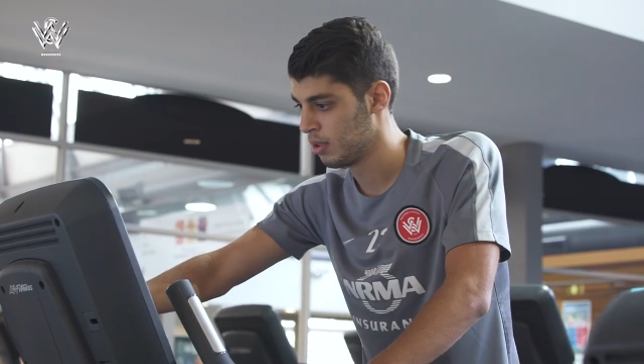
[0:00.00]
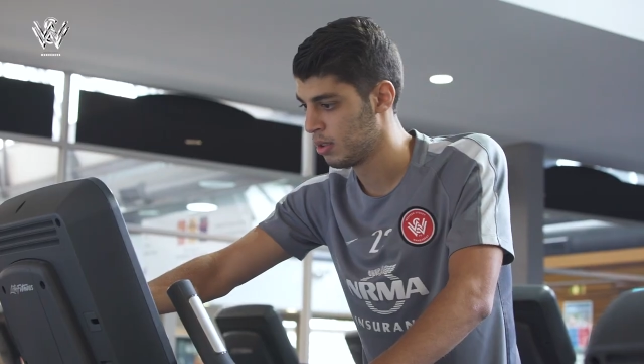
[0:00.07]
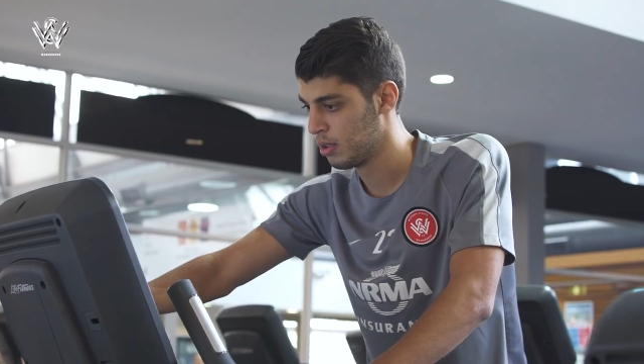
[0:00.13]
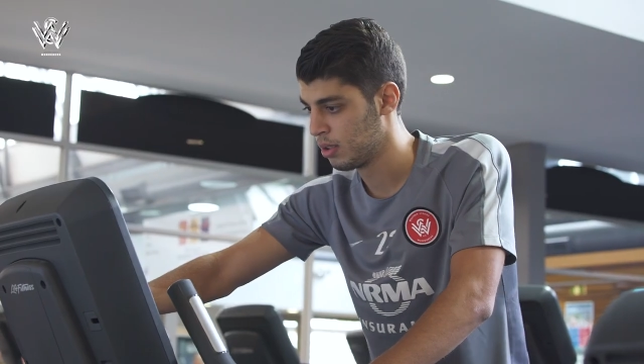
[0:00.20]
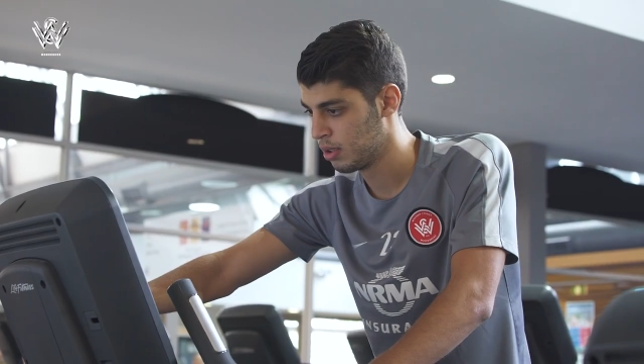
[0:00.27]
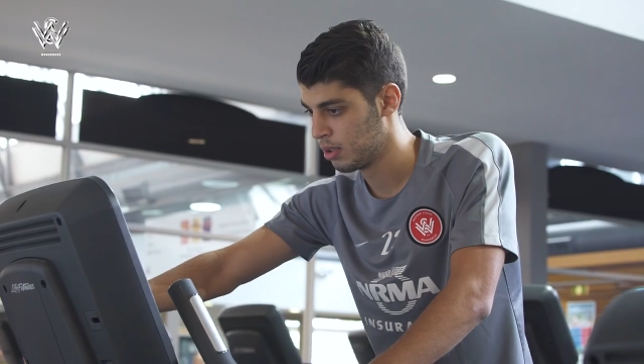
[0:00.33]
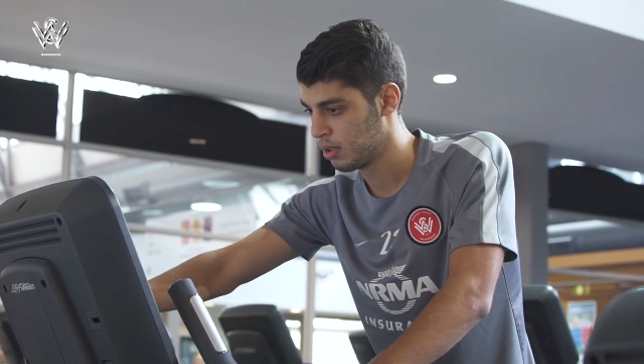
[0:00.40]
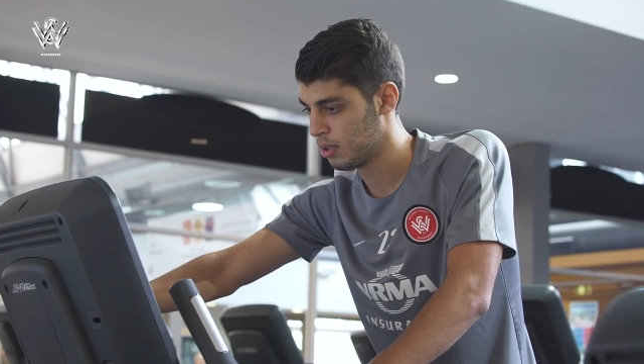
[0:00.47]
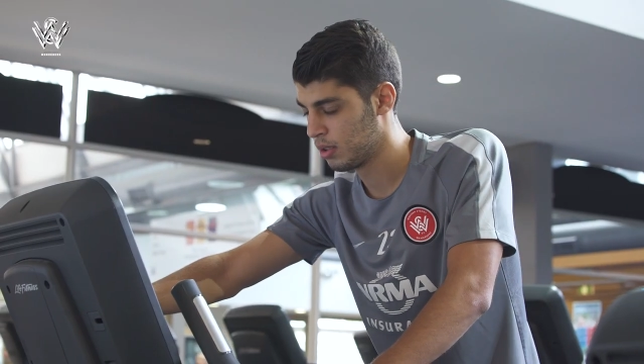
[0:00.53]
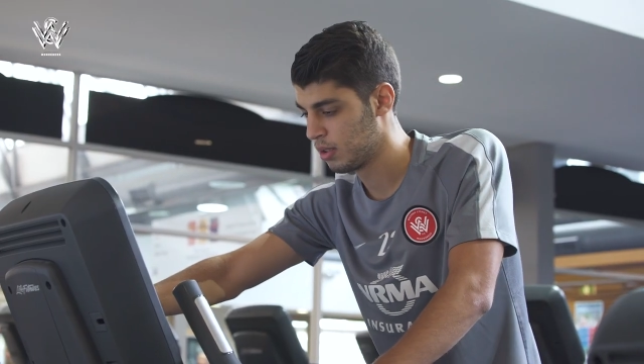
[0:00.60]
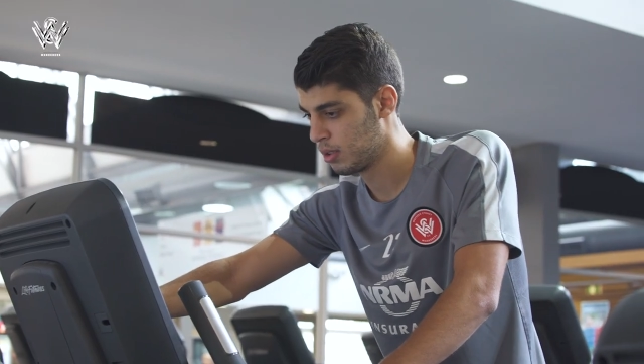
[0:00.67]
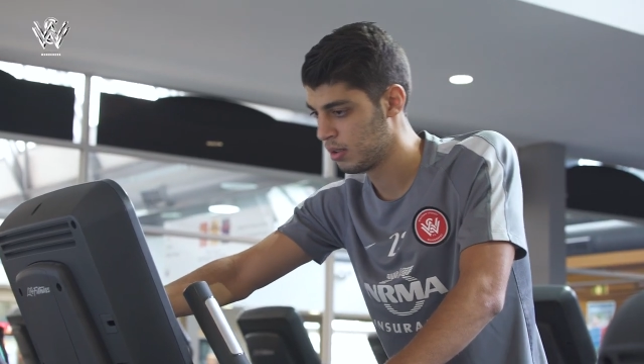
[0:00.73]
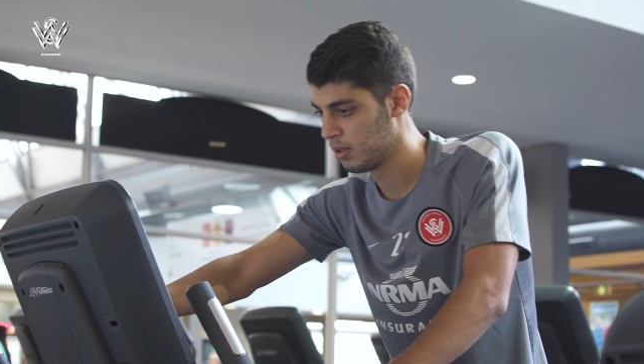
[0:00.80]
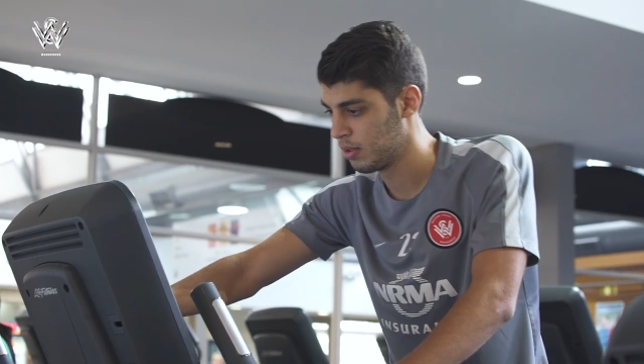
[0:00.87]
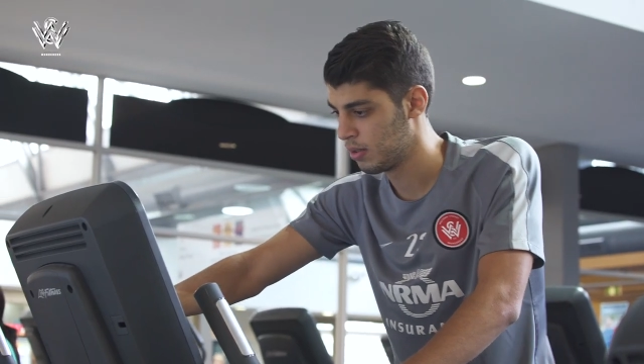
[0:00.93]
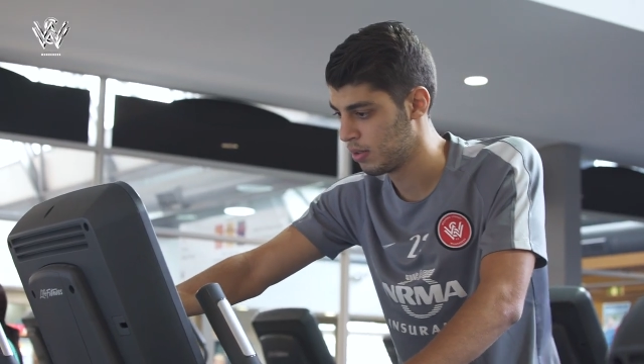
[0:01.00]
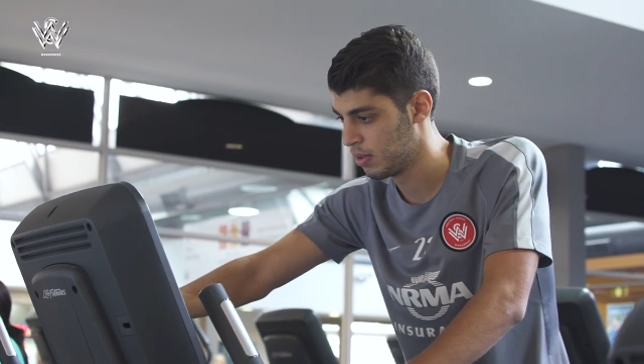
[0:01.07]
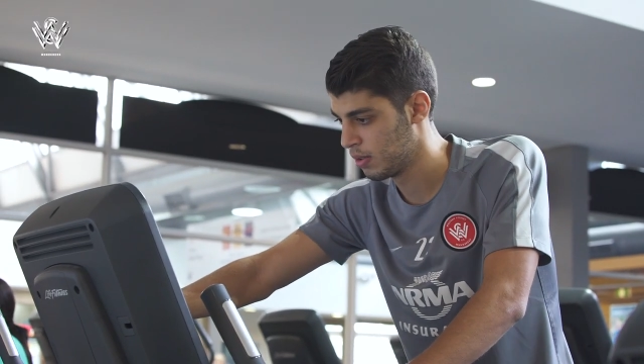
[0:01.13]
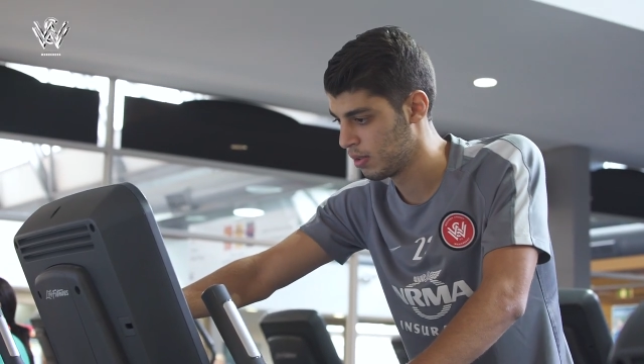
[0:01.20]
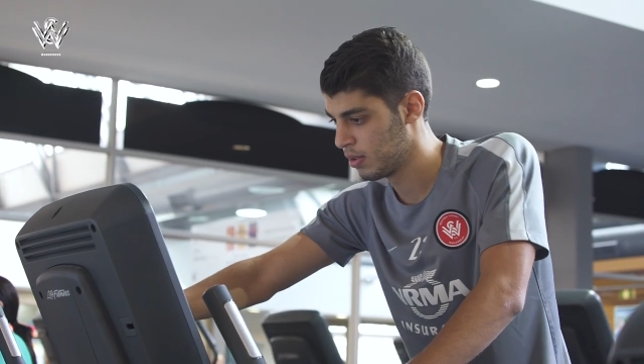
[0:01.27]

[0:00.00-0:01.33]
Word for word: normalized, you know,